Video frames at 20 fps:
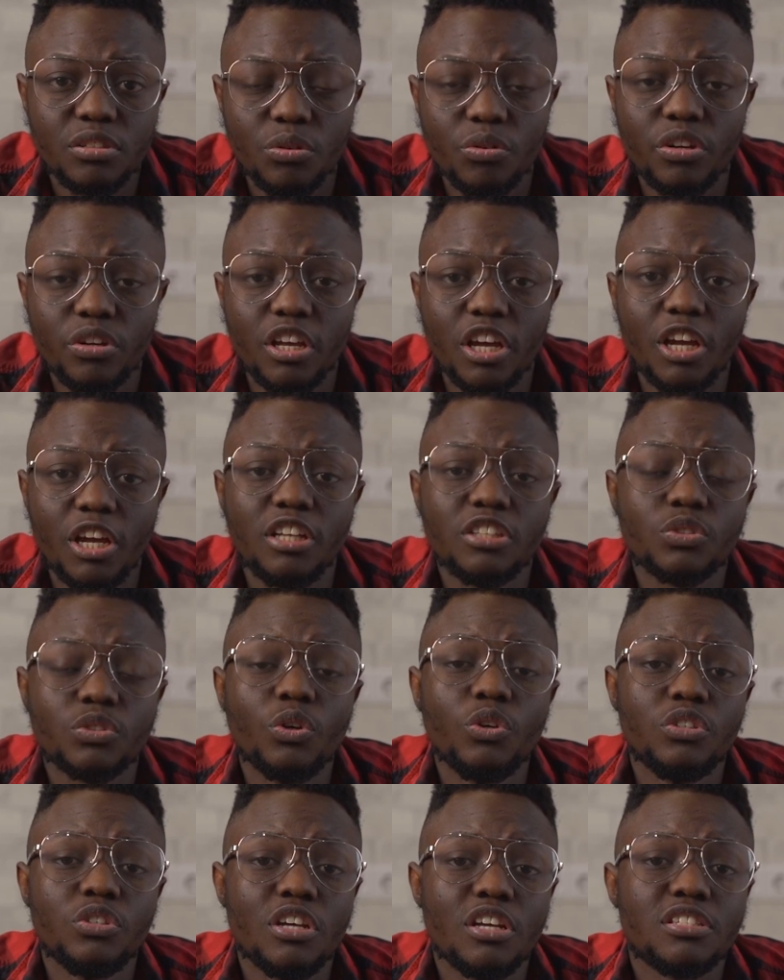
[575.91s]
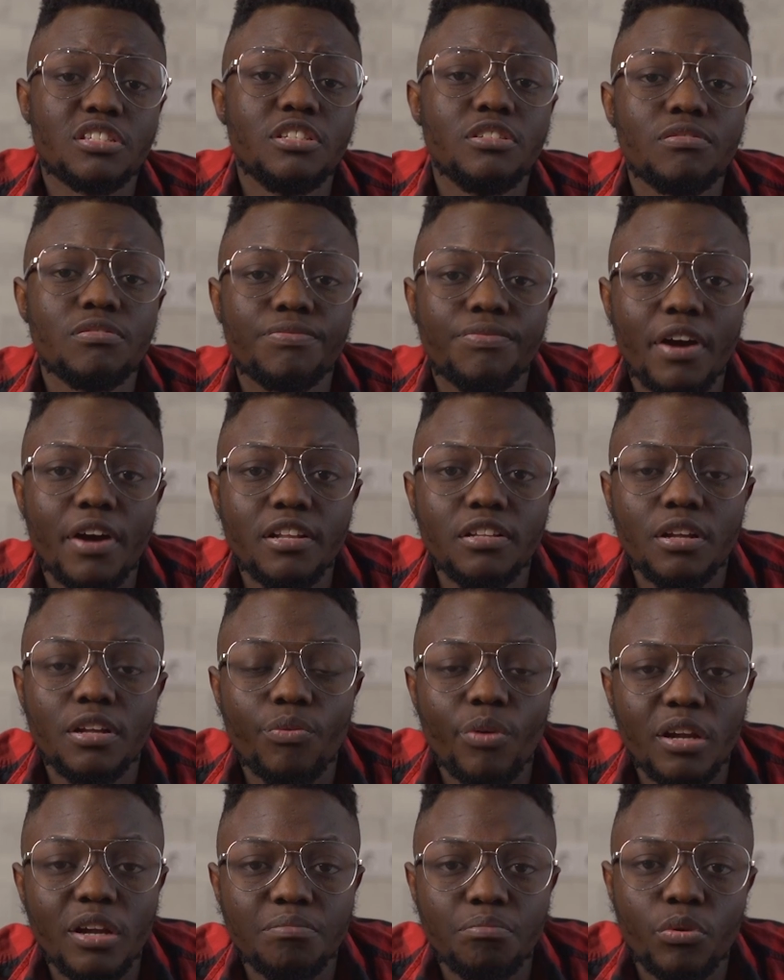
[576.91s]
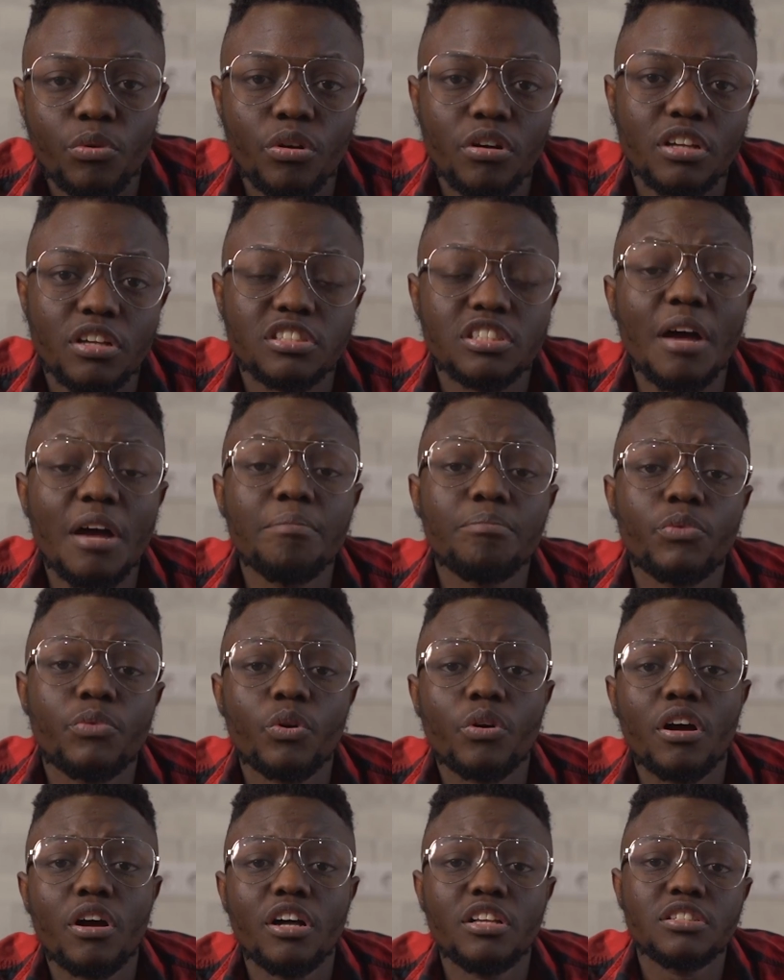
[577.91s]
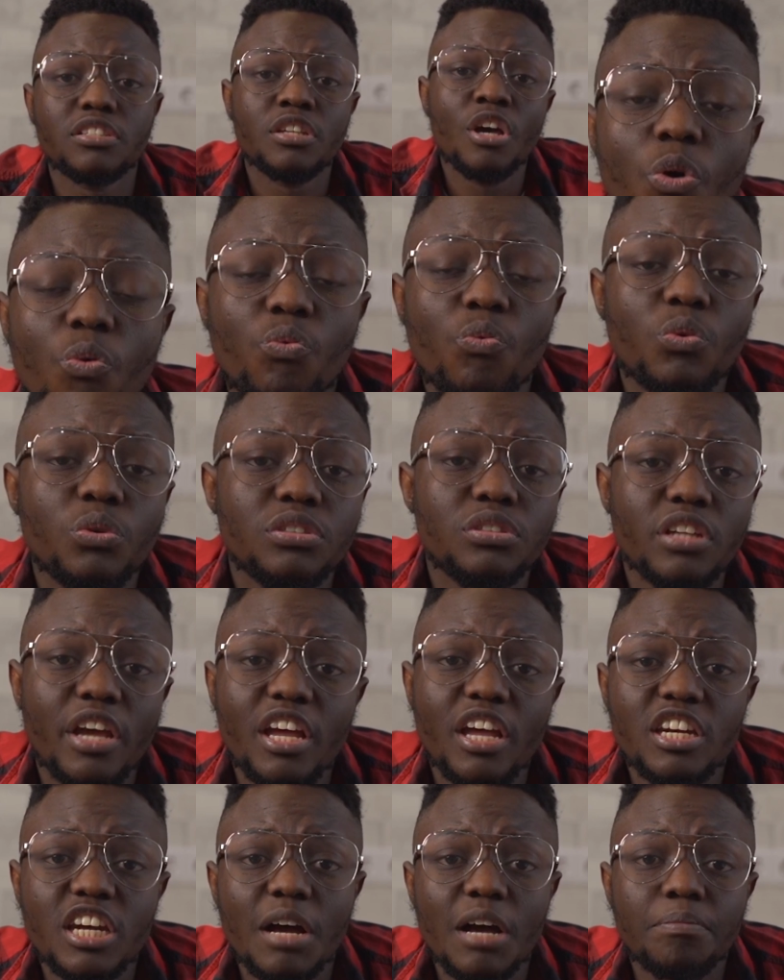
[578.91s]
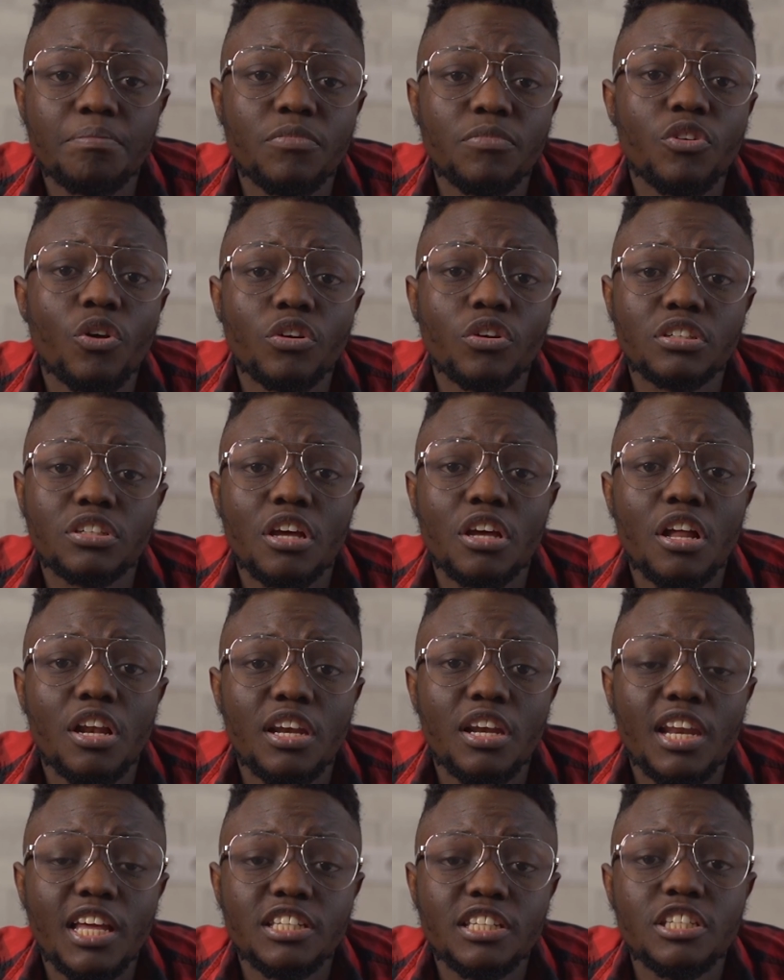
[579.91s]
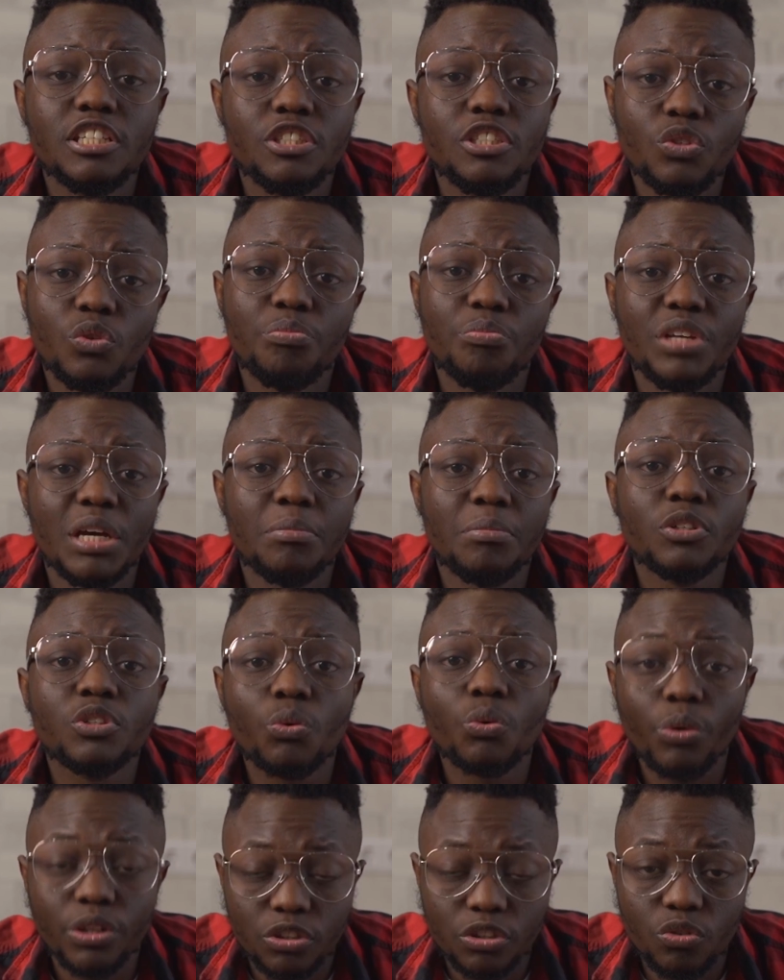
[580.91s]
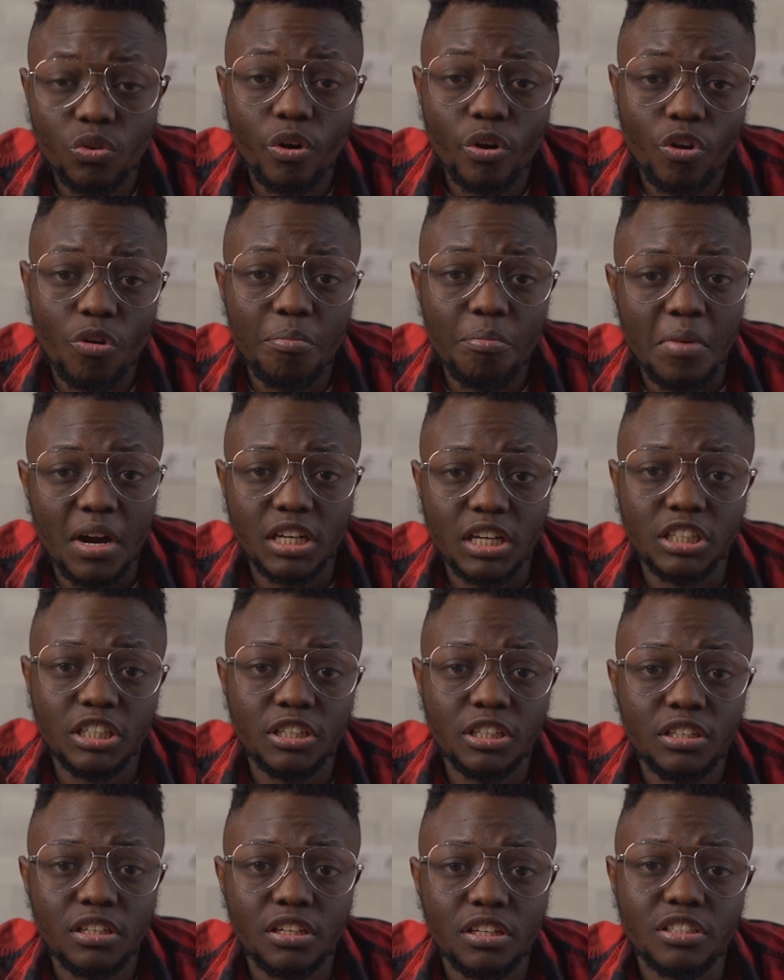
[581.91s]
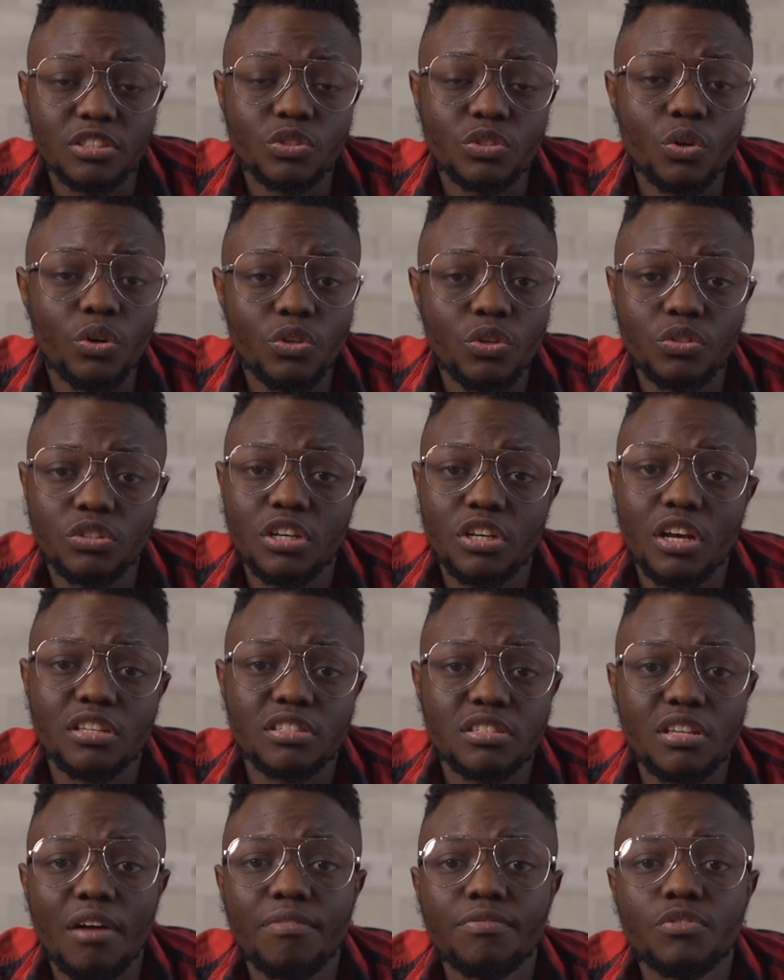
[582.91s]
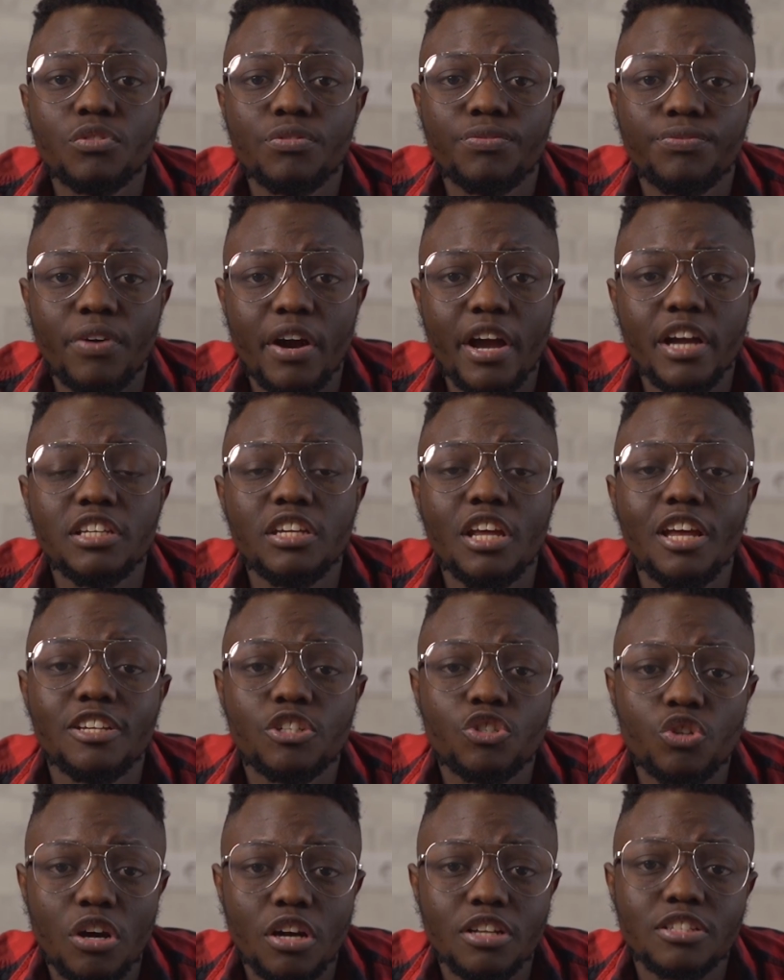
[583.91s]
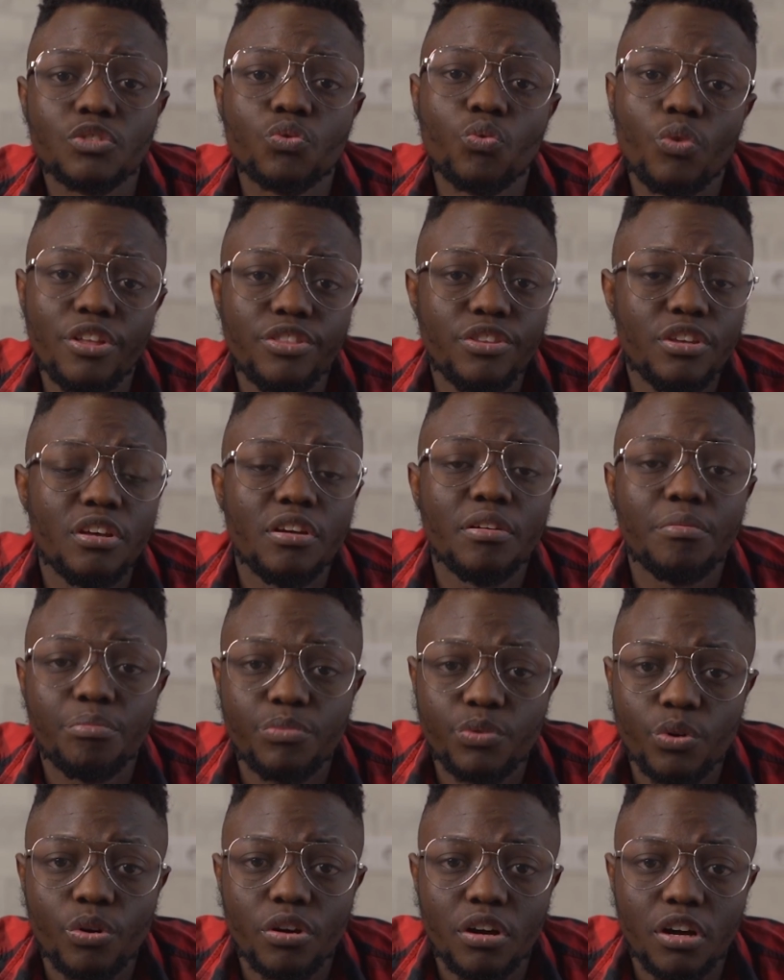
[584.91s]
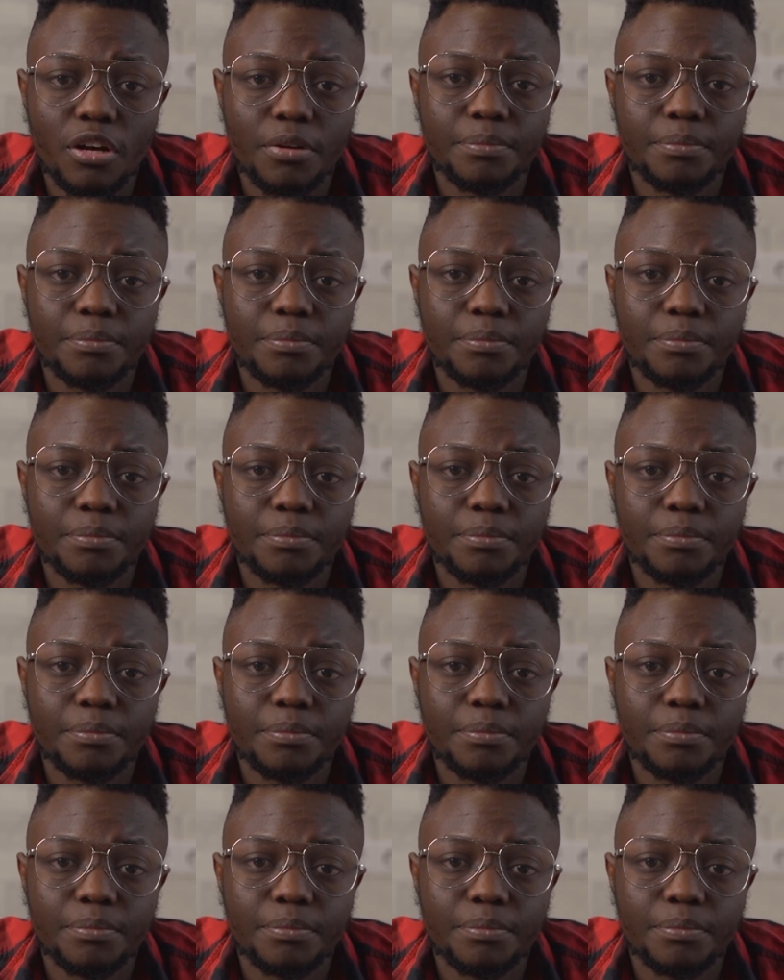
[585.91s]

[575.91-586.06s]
okay? So you just need to find the right broker. Some brokers would end up not letting you be able to withdraw your money. So you just have to find a trustworthy broker.